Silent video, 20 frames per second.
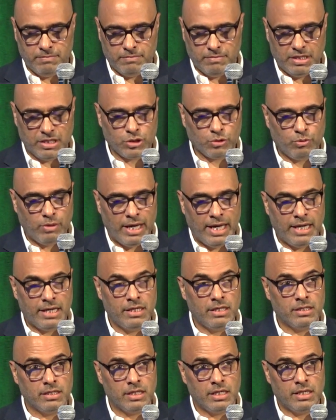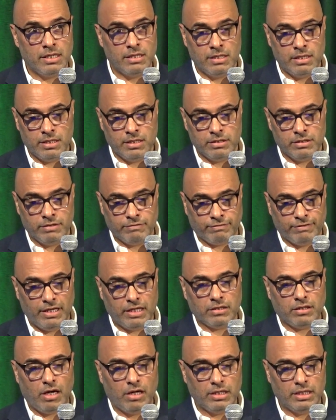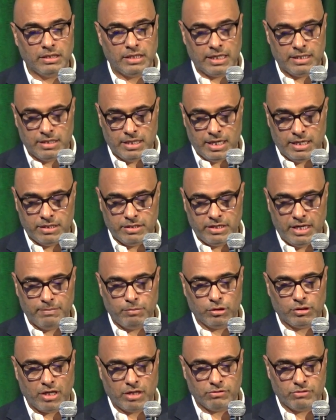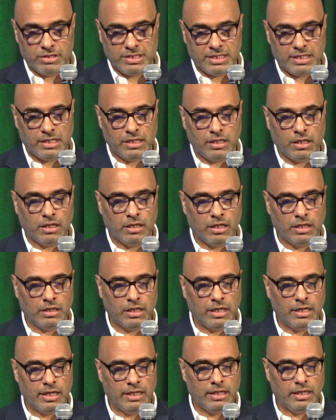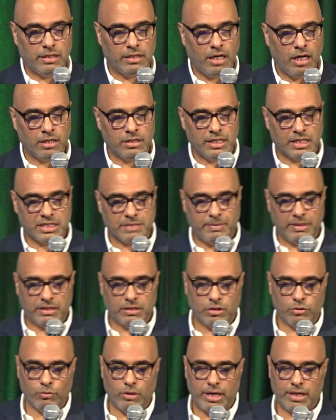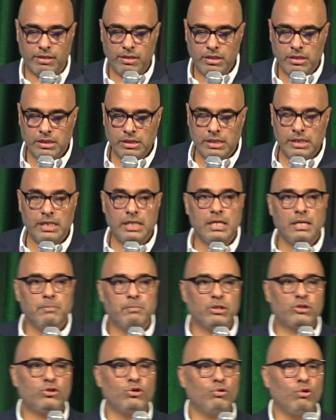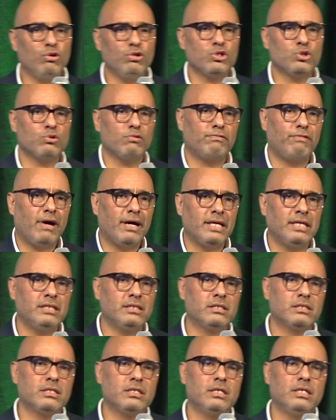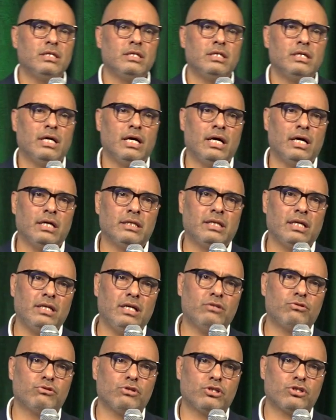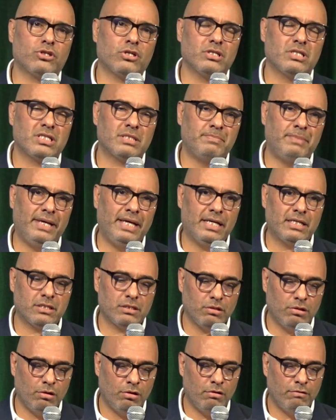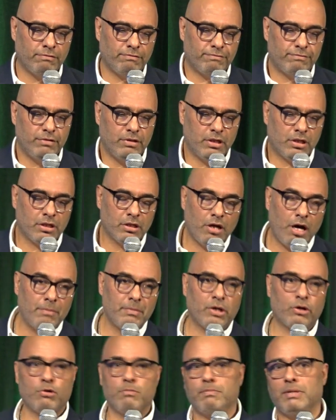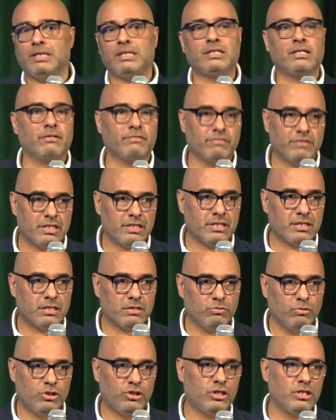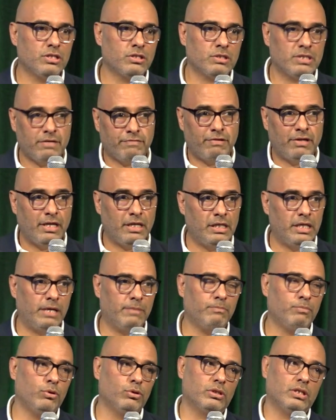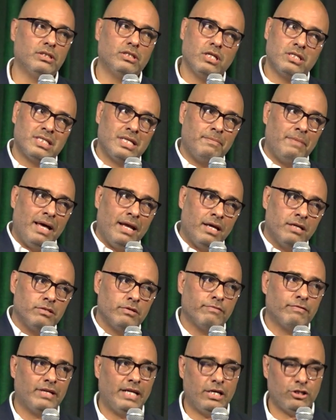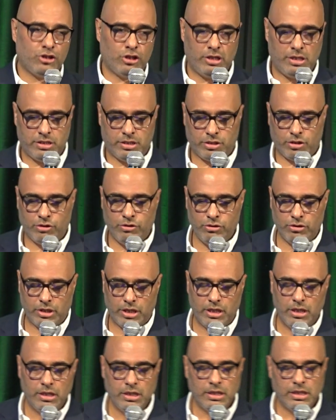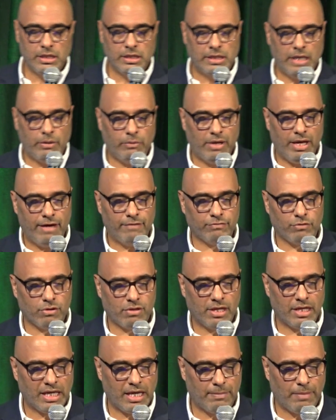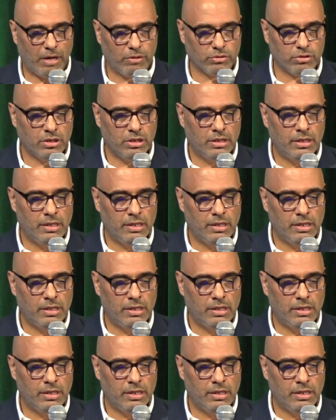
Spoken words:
This way, they reflect on it and they're able to address it in an unexpected way. But you'll also find the literature speaks of economic competitiveness, which is definitely important. It's a matter of a national security that we have to think about.